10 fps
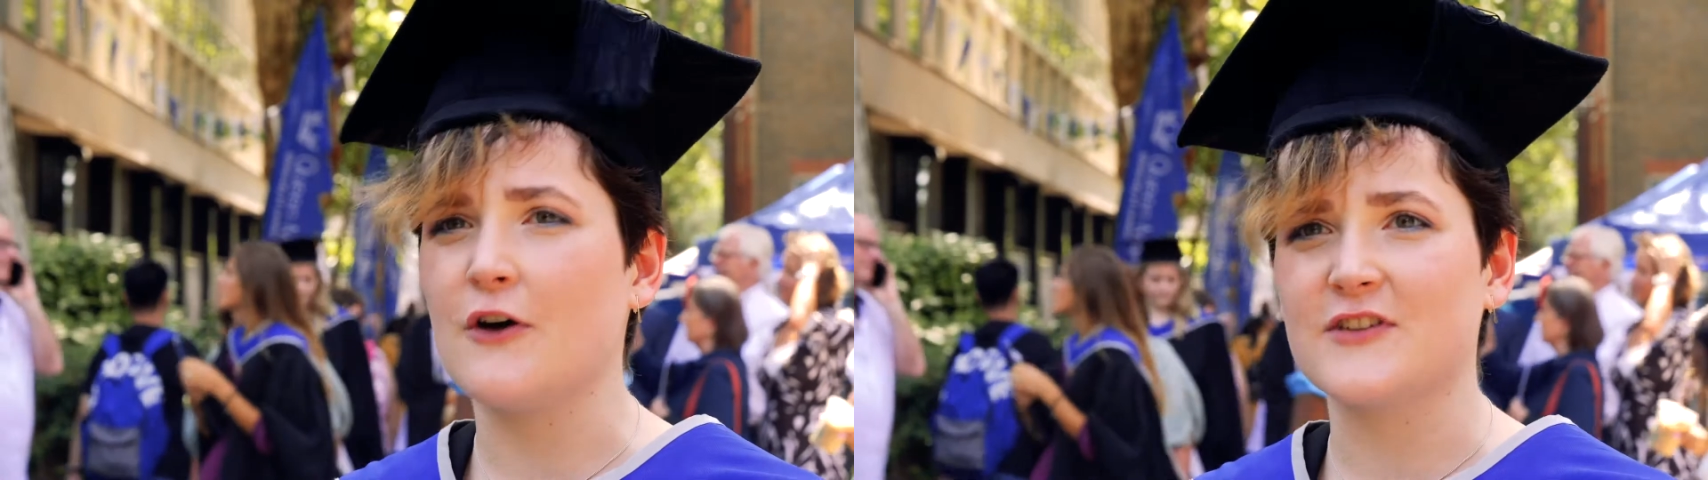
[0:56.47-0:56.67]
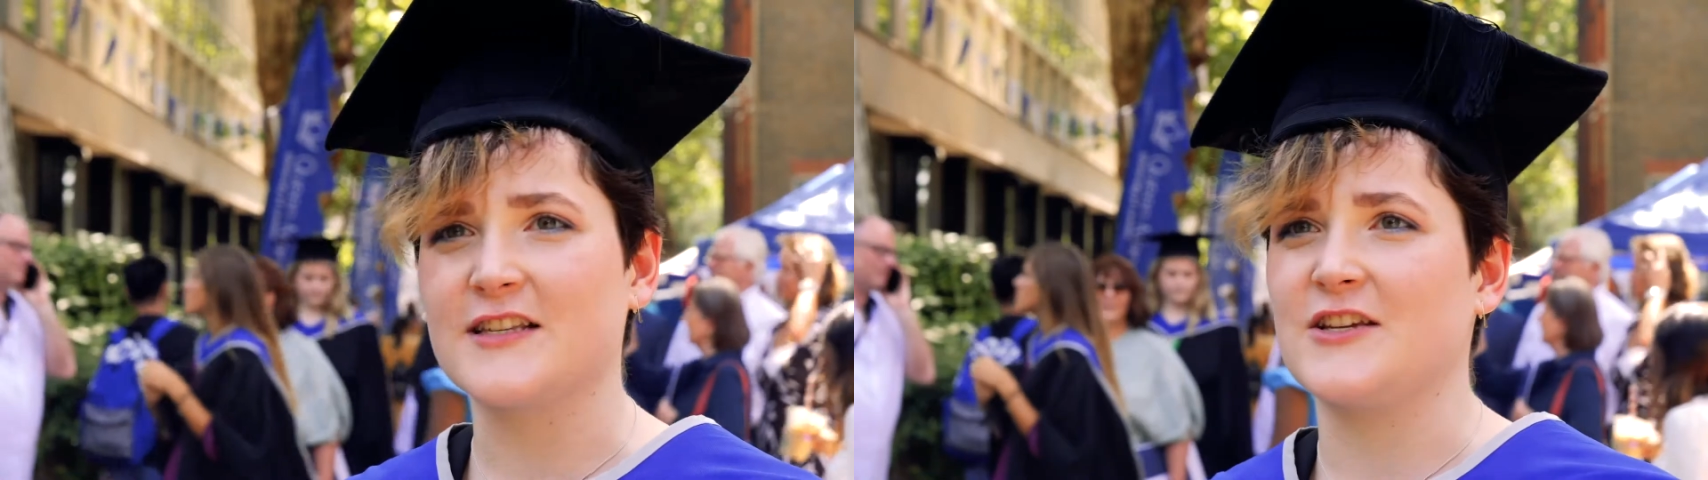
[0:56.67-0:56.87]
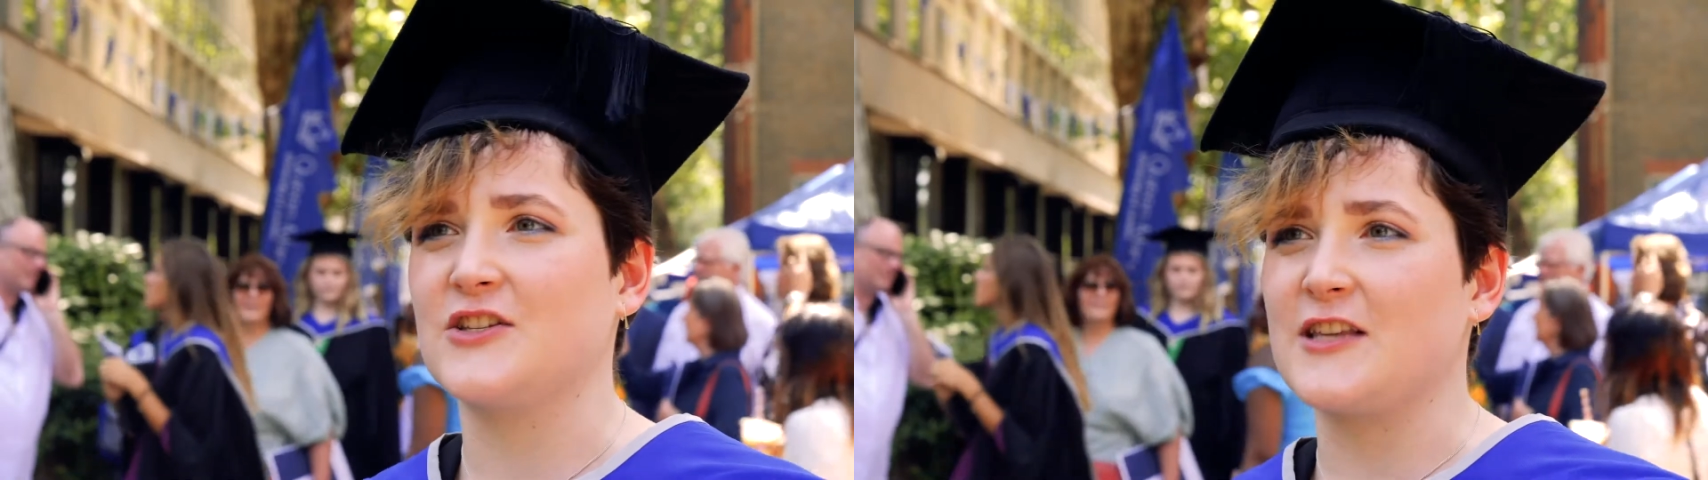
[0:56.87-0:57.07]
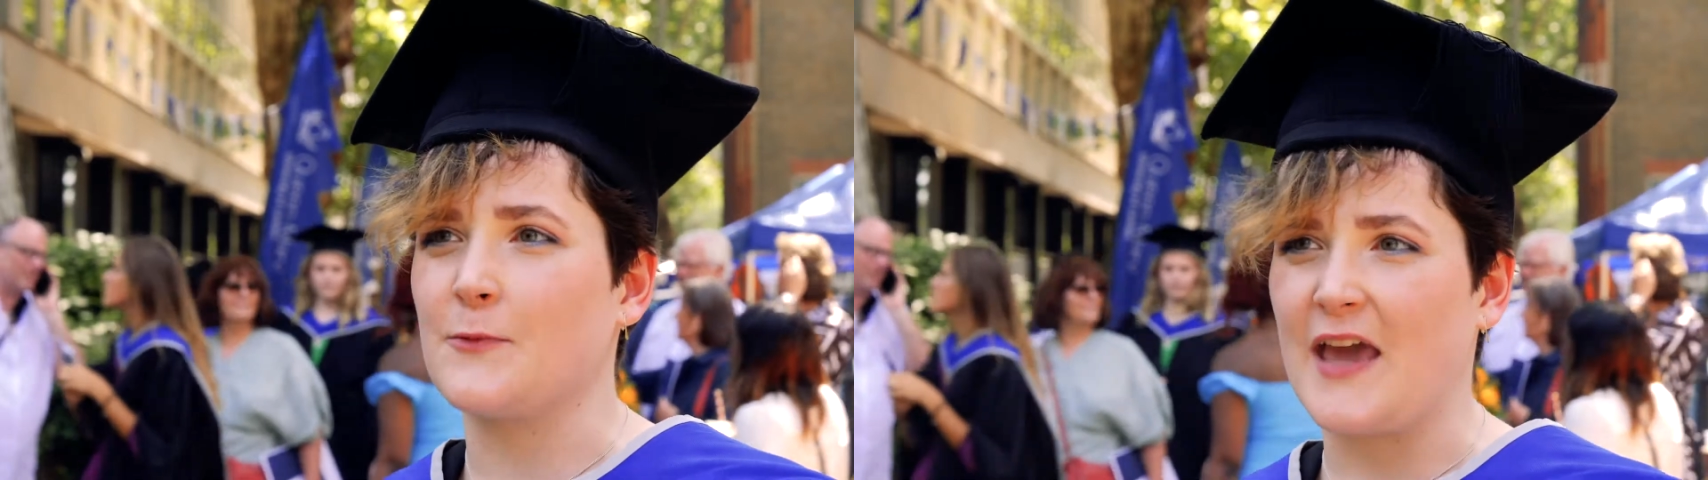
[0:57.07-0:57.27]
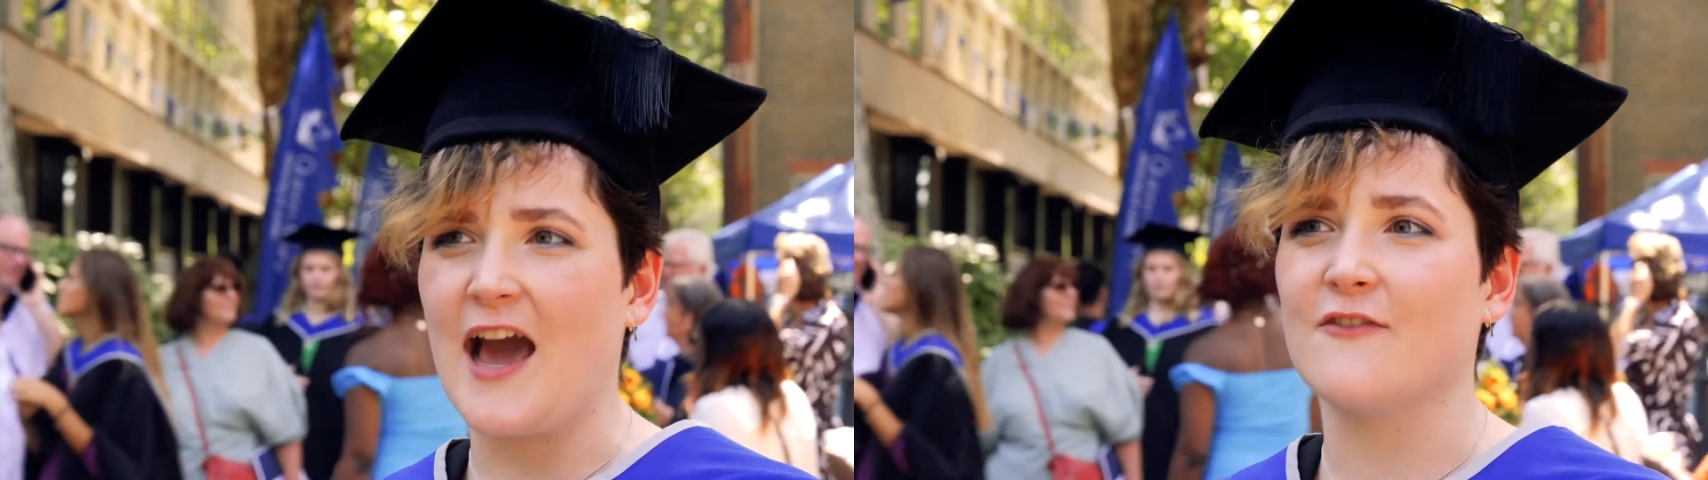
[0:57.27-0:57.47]
conversations
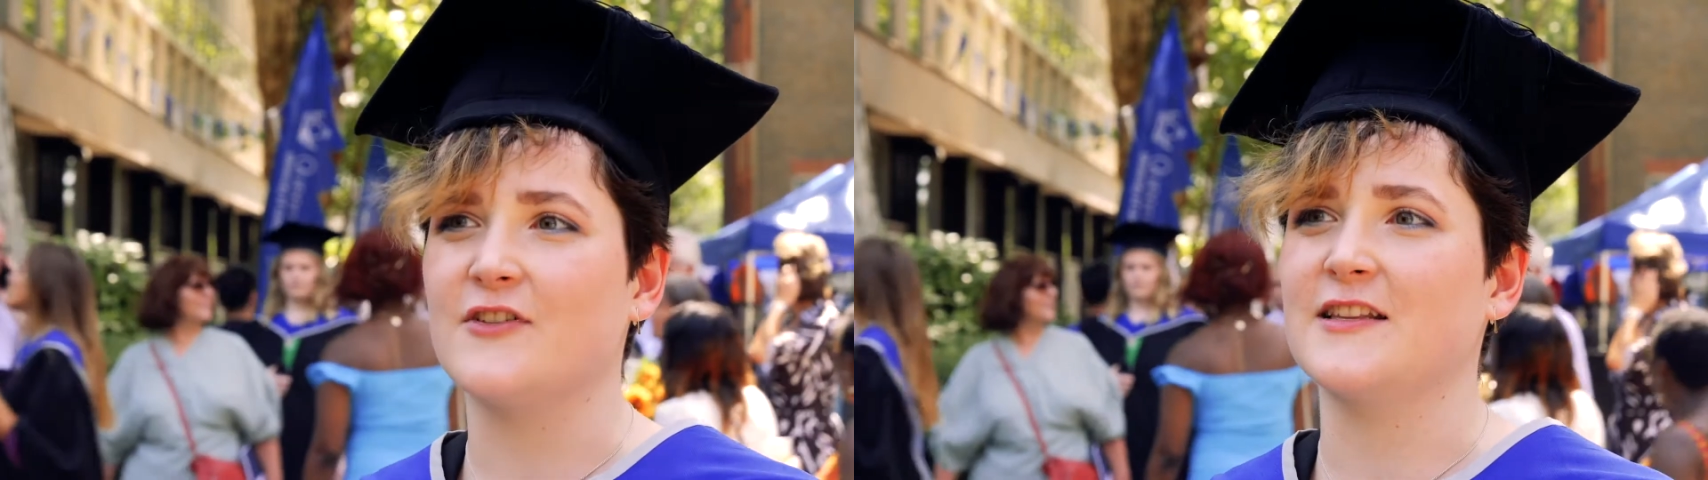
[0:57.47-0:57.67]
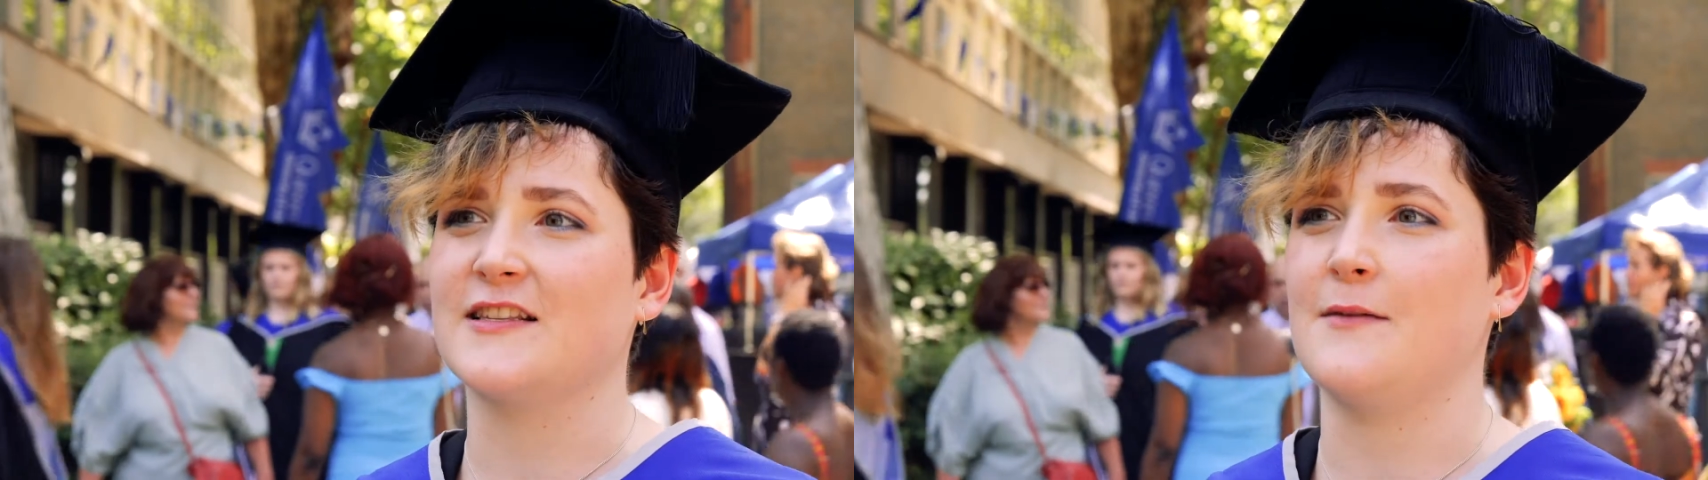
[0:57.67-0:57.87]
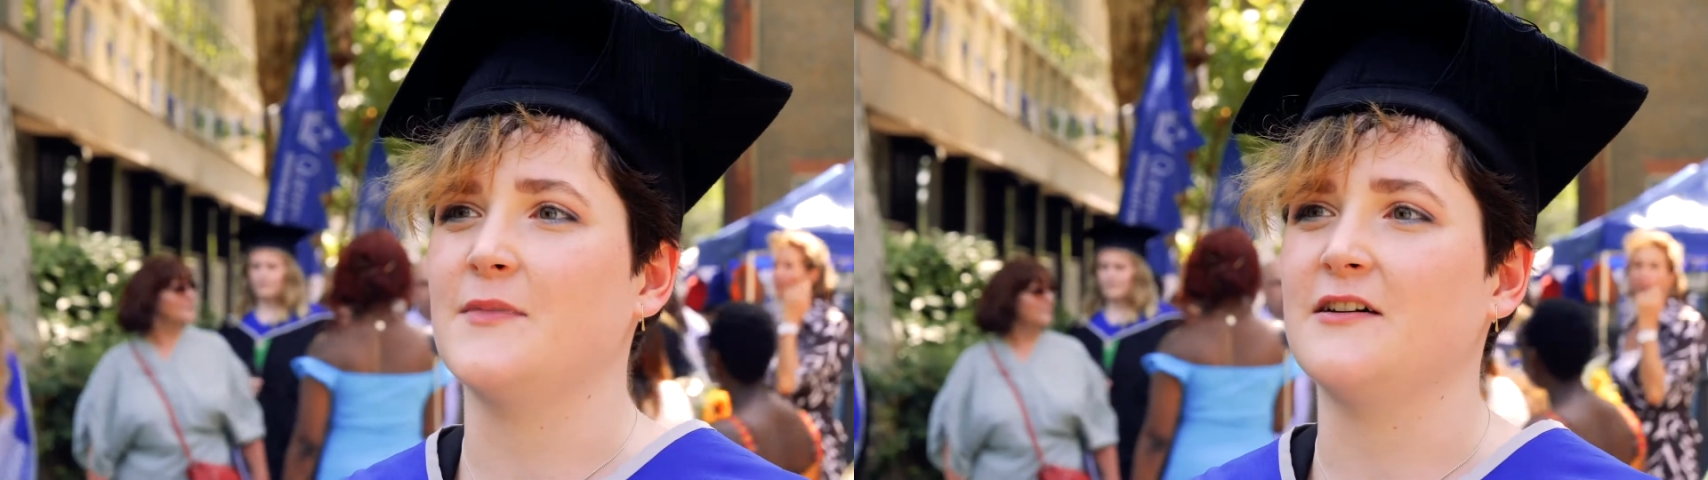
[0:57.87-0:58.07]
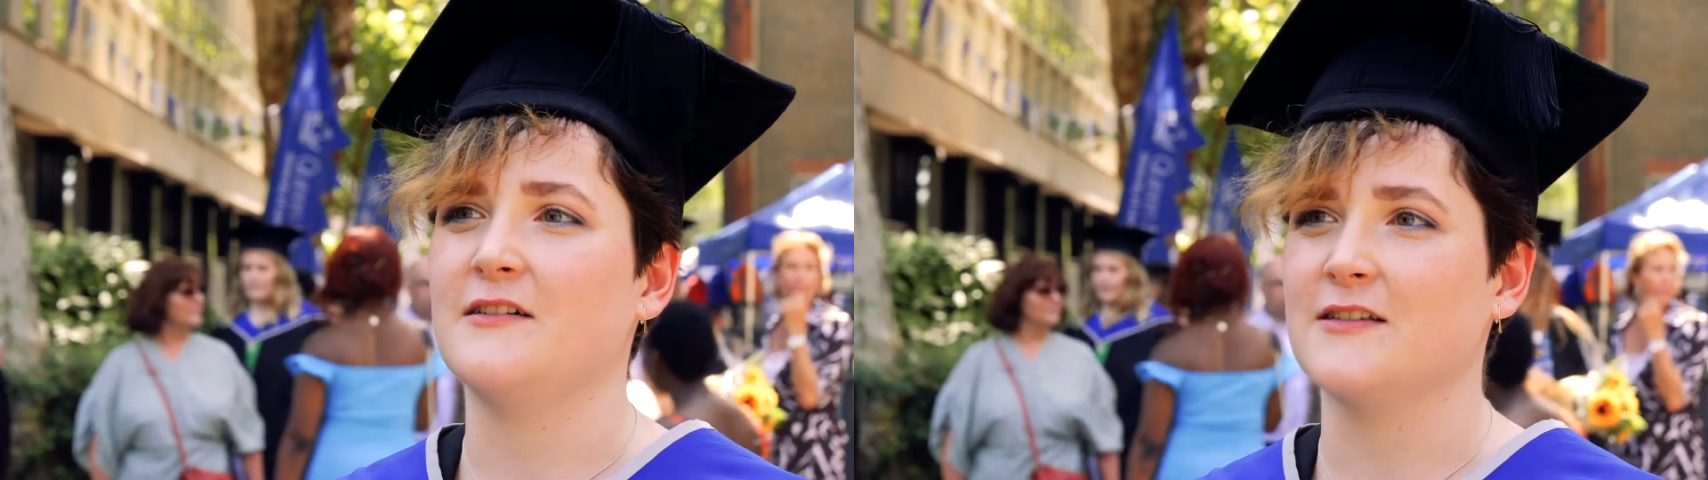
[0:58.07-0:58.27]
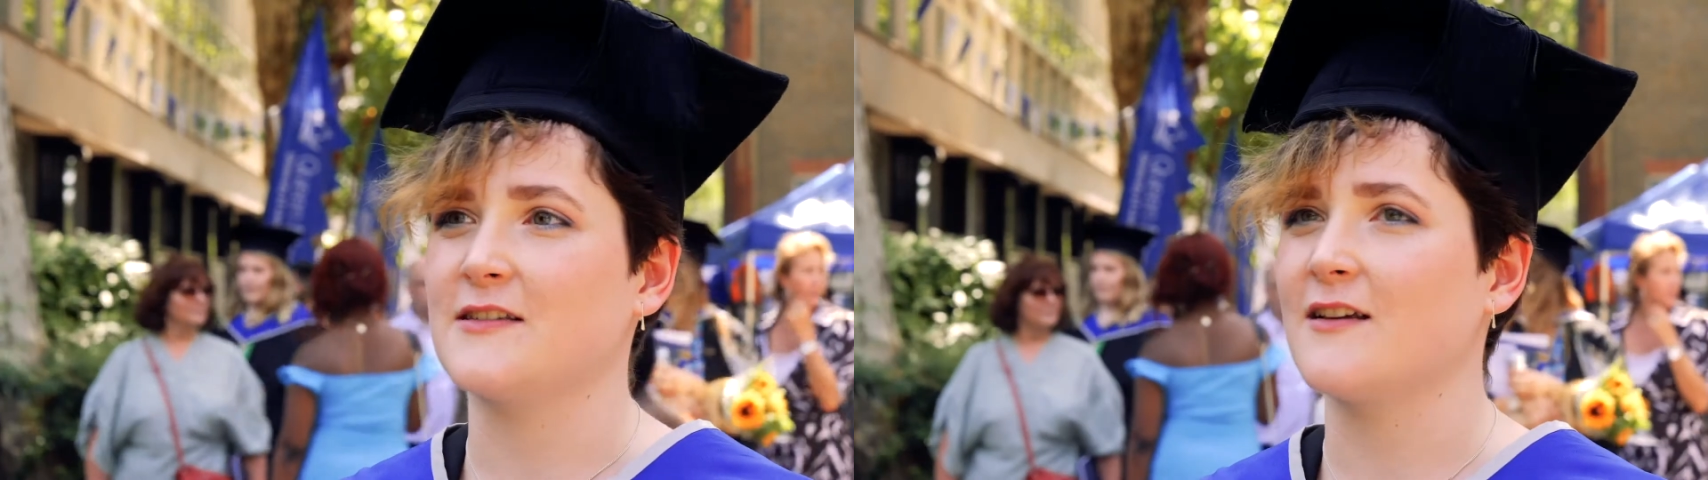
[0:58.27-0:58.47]
that we have in the seminars